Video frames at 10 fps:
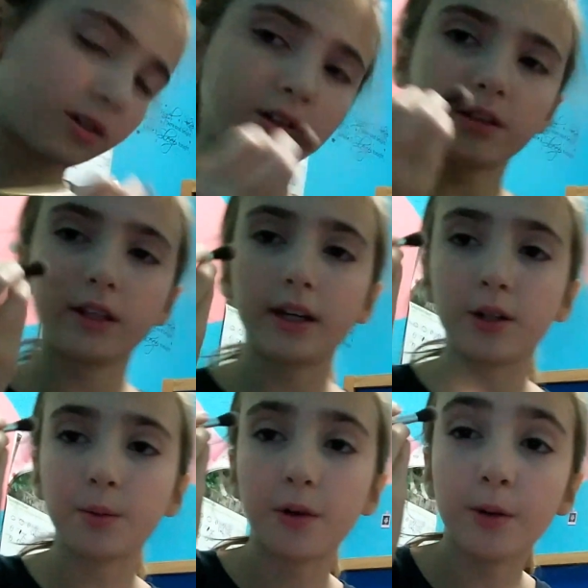on the
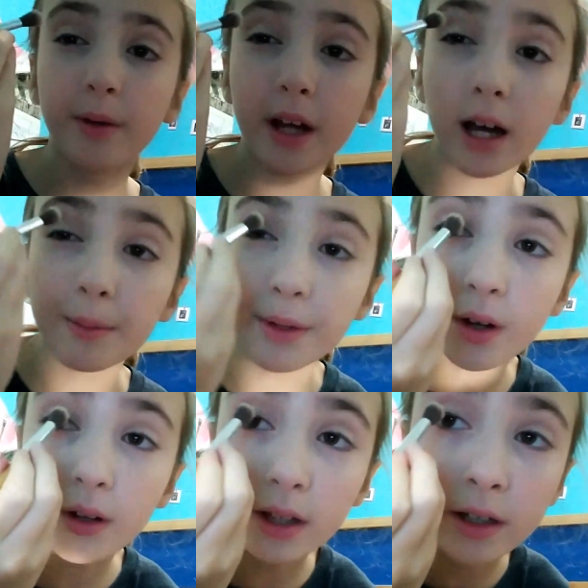inner part of my eye, but
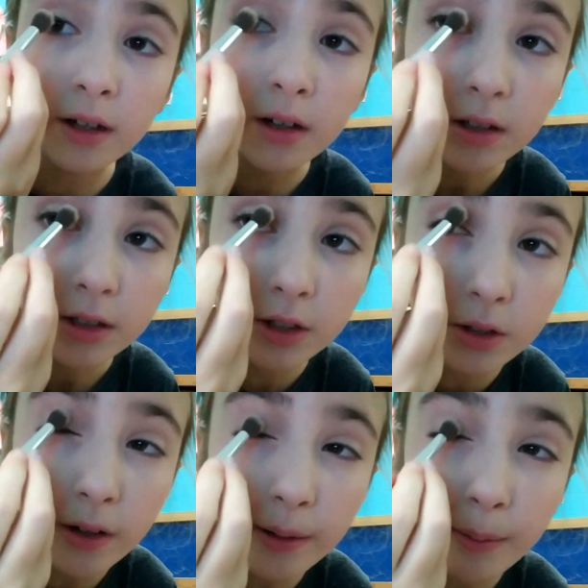not like
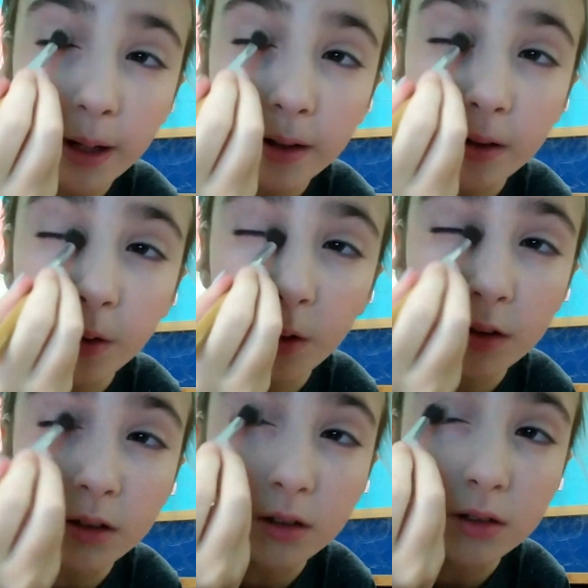straight in my inner
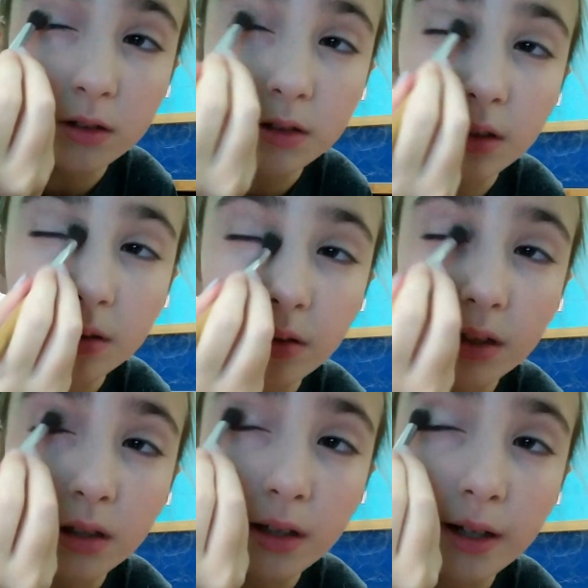corner, just like
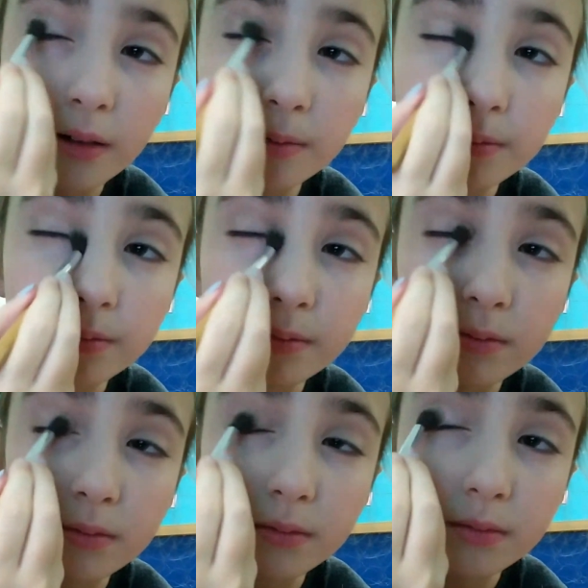right in there,
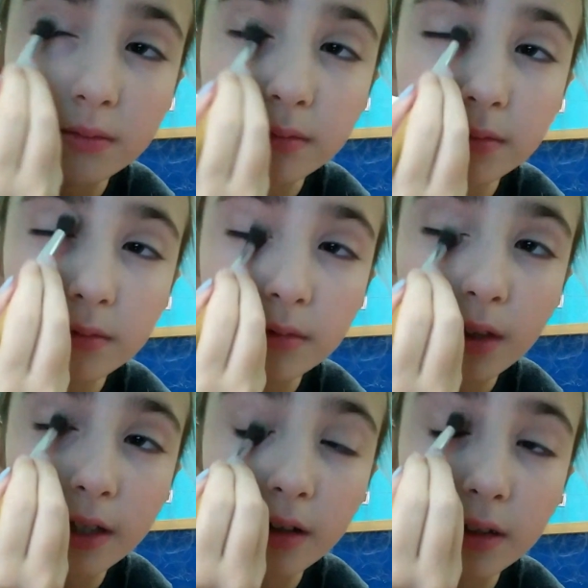
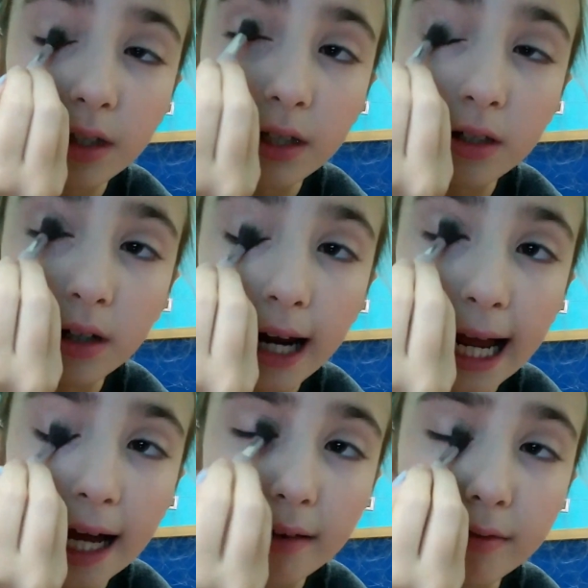like on the inner
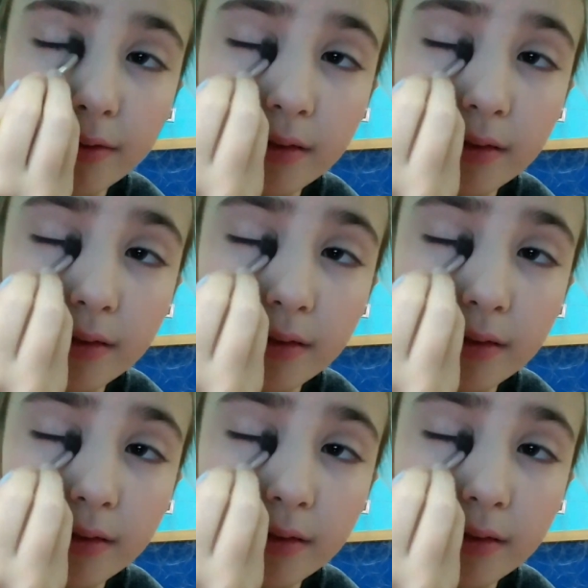half.